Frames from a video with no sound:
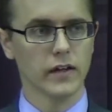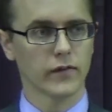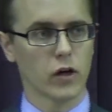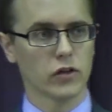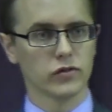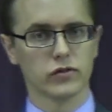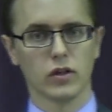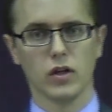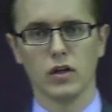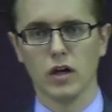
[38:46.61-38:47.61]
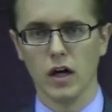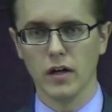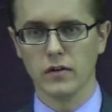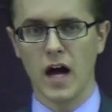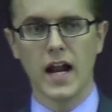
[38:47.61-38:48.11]
as far as
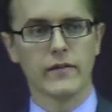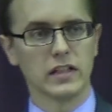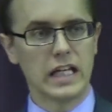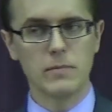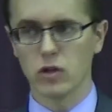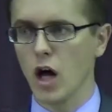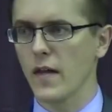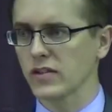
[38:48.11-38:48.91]
uh, not having to keep the law.